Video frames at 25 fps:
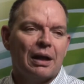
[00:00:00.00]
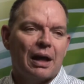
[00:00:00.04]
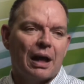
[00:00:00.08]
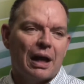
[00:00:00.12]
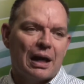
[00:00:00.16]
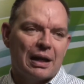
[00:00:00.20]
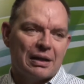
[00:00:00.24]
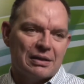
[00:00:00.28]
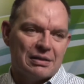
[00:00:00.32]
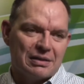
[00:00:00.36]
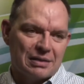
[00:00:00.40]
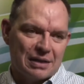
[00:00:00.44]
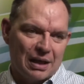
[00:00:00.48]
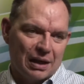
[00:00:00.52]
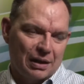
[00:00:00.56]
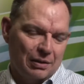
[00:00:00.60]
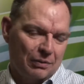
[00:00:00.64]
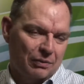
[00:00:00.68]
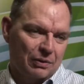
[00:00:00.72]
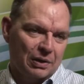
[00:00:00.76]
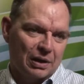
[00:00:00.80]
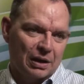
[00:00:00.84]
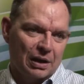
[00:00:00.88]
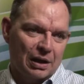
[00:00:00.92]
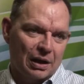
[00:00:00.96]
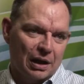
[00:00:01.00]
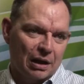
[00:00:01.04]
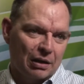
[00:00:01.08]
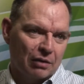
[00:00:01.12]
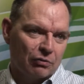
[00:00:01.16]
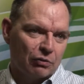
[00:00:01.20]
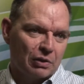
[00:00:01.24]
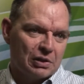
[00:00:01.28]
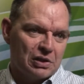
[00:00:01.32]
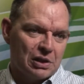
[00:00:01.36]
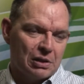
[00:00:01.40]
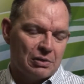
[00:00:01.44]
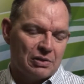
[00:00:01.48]
and save and
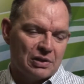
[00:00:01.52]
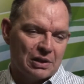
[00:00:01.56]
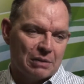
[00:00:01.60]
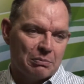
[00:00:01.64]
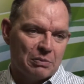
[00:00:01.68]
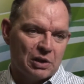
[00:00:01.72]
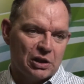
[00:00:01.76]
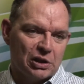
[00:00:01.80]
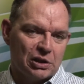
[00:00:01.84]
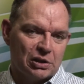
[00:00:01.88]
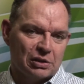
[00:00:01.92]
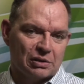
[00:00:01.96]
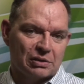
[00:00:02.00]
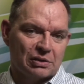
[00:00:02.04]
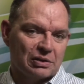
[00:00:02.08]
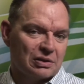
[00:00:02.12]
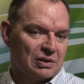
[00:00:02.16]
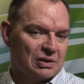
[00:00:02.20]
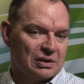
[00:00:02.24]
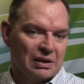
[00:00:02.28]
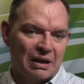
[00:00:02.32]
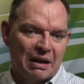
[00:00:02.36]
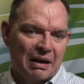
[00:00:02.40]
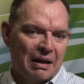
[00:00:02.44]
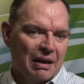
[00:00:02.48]
reduce emissions,